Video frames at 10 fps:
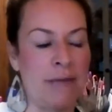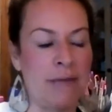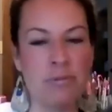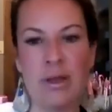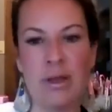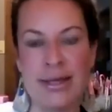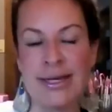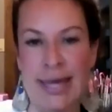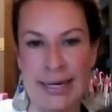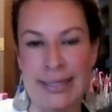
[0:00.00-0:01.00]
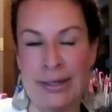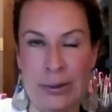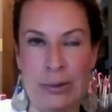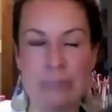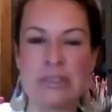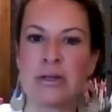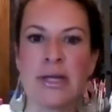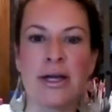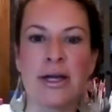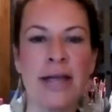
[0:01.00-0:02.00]
realized I got to get home. And so I was
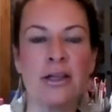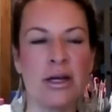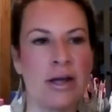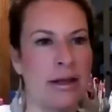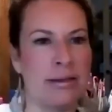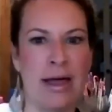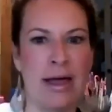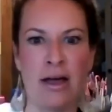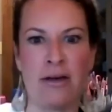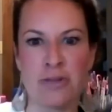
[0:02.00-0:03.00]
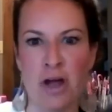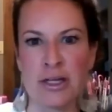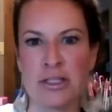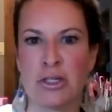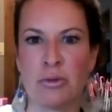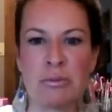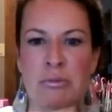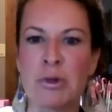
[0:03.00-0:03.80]
like, hey, look, I love talking to you.